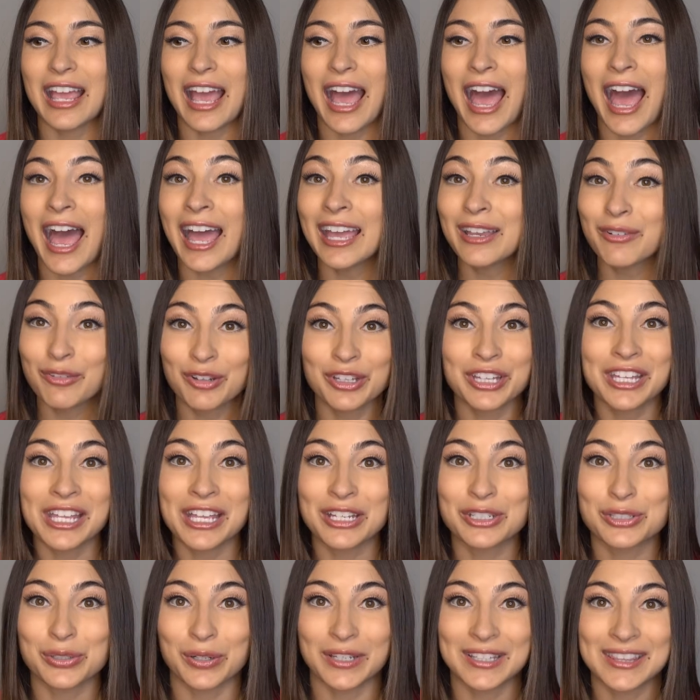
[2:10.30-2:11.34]
I really
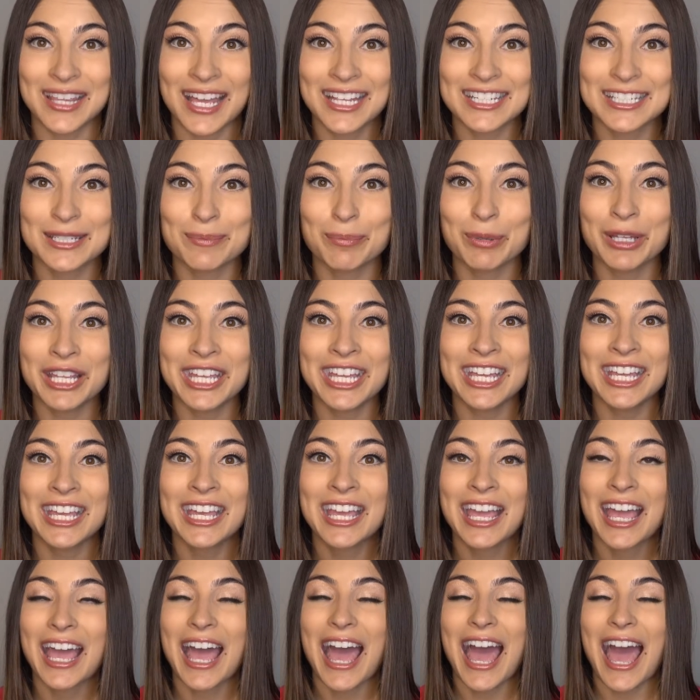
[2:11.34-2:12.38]
enjoyed that split.
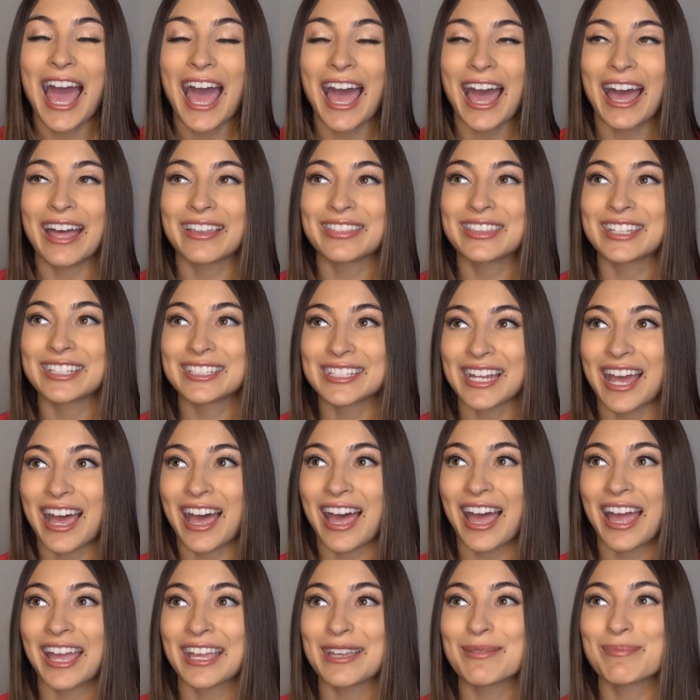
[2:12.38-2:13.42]
At the
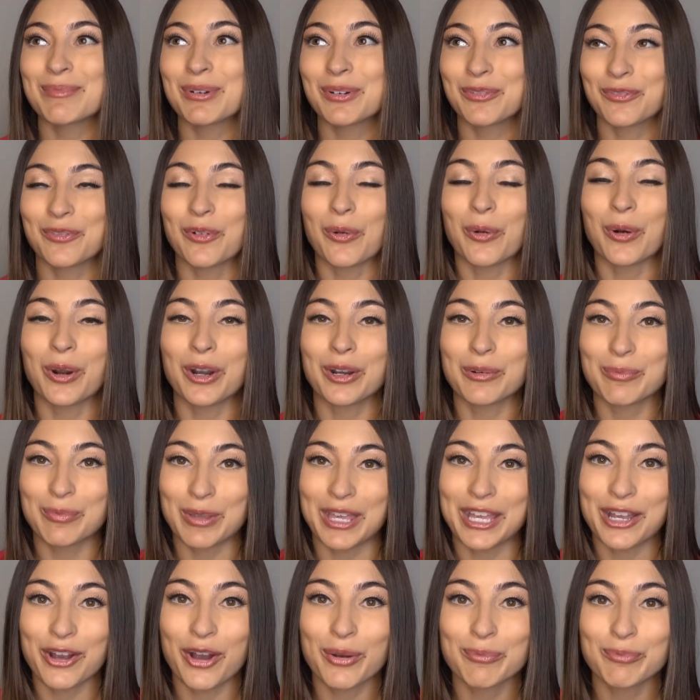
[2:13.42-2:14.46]
time before
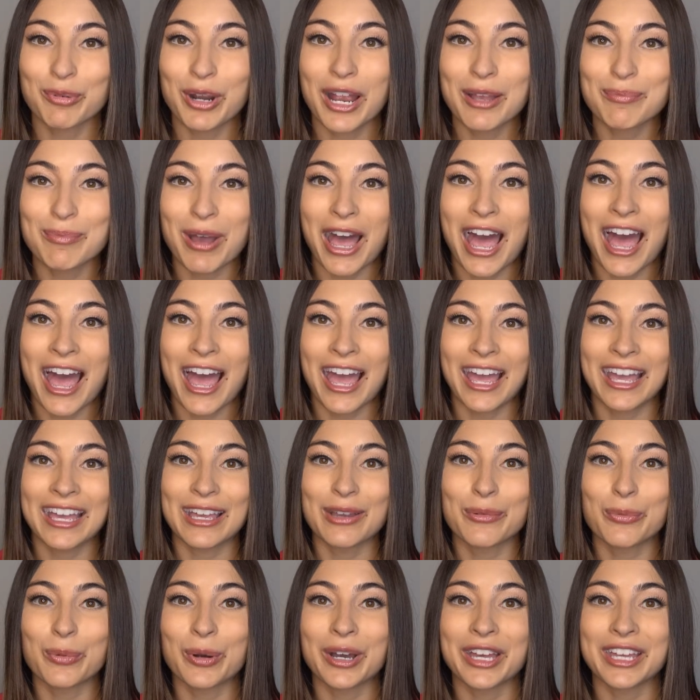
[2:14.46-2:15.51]
being on prep,
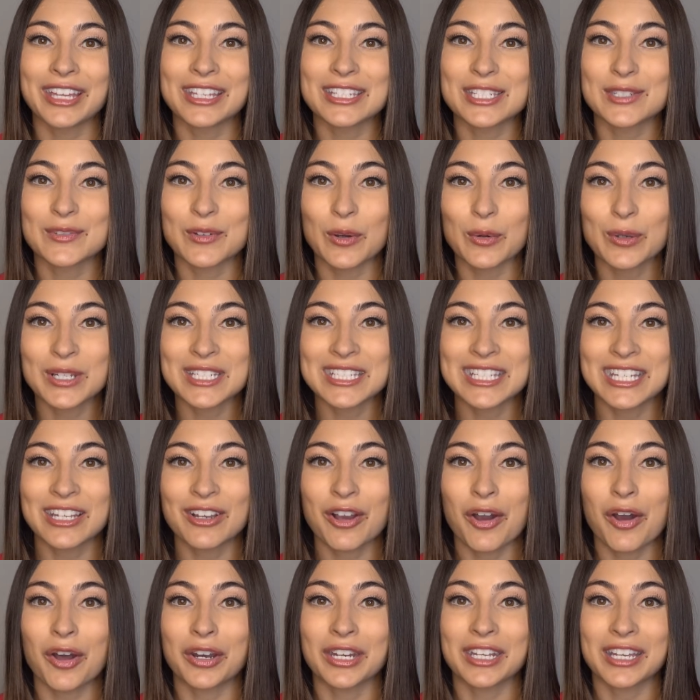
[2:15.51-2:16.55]
I was
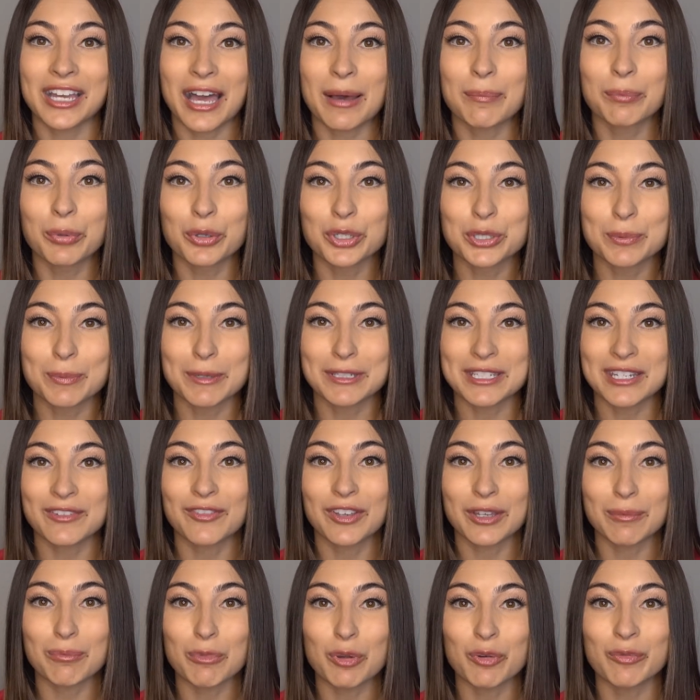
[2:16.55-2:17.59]
focusing on a couple
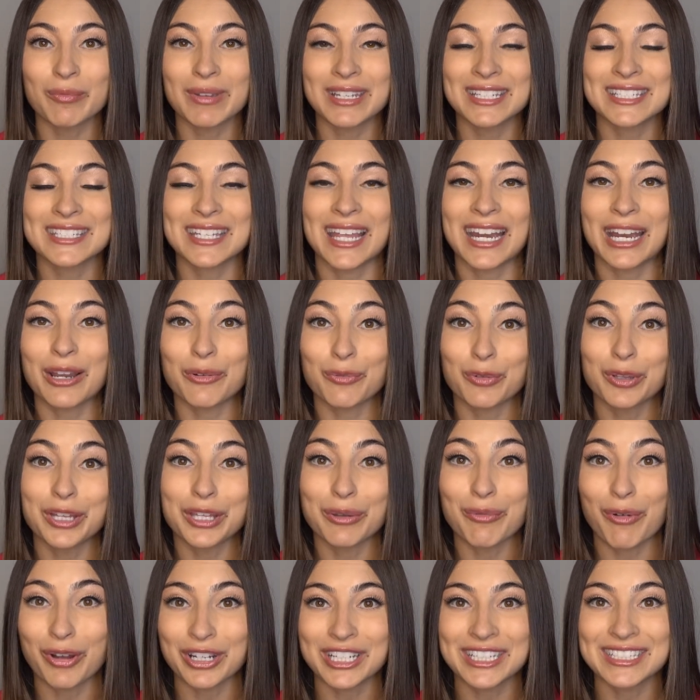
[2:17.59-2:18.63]
specific movements that I
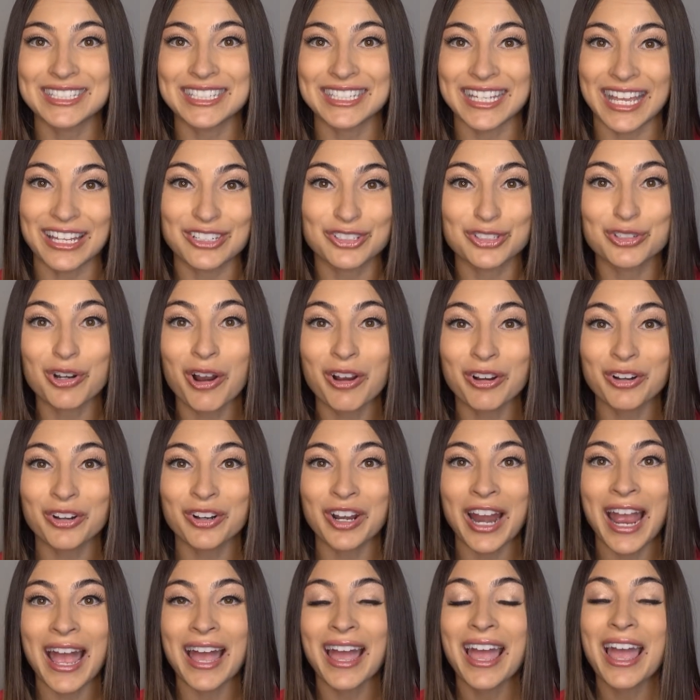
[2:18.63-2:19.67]
really wanted to get
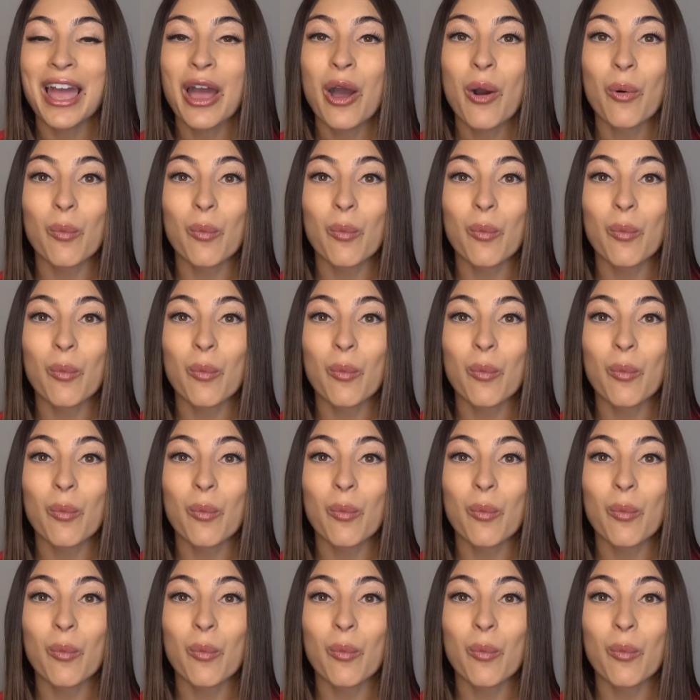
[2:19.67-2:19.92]
stronger at.